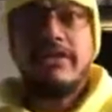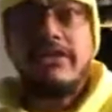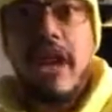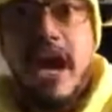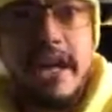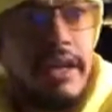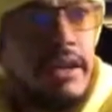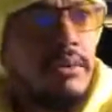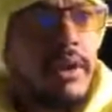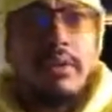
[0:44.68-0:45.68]
society
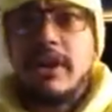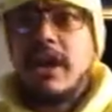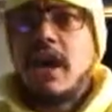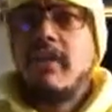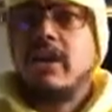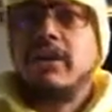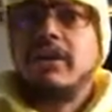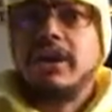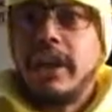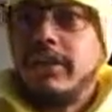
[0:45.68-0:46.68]
where we talk about
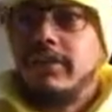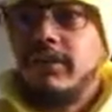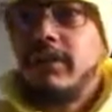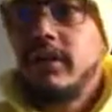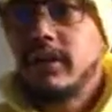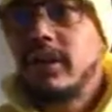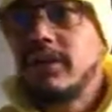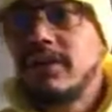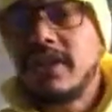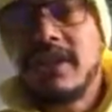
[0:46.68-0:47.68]
good genes, you
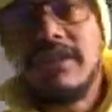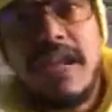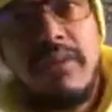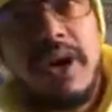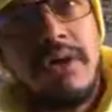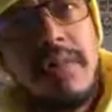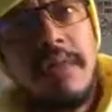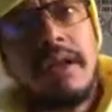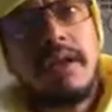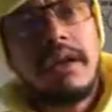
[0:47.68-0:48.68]
know, she's going to say, well,
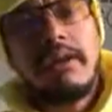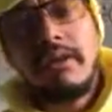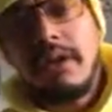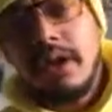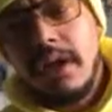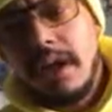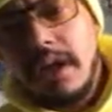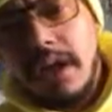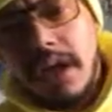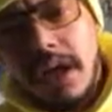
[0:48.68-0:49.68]
you know,
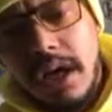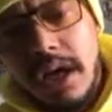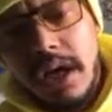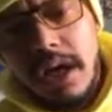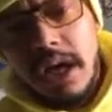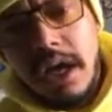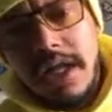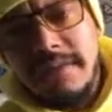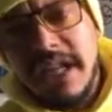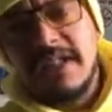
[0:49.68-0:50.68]

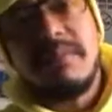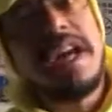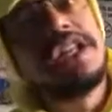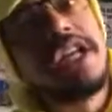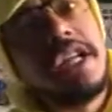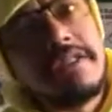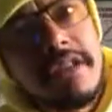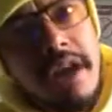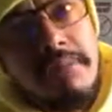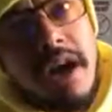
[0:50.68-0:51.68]
it's because of my
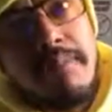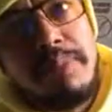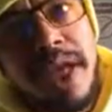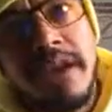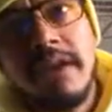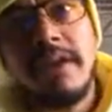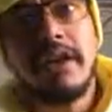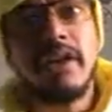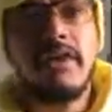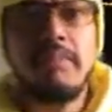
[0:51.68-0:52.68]
genes I'm big.
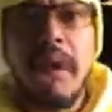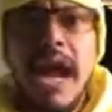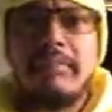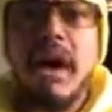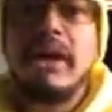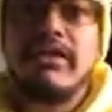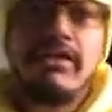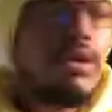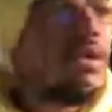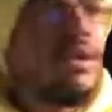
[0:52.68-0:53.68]
You know, mind, body, and
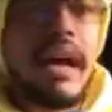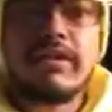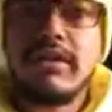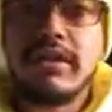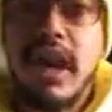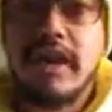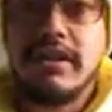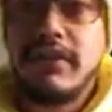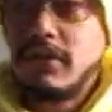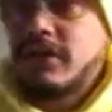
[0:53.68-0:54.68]
soul, go
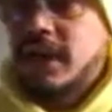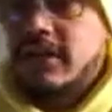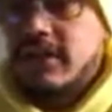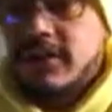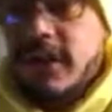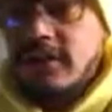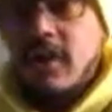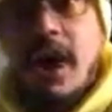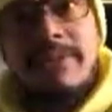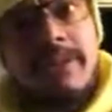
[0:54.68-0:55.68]
exercise. If your genes, if that's
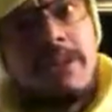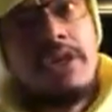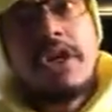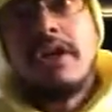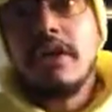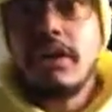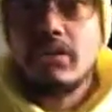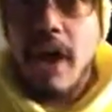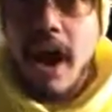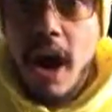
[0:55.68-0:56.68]
your obstacle, you
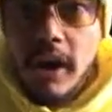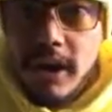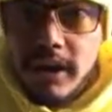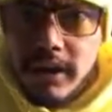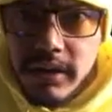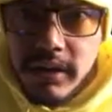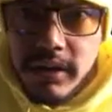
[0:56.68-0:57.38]
know, try harder.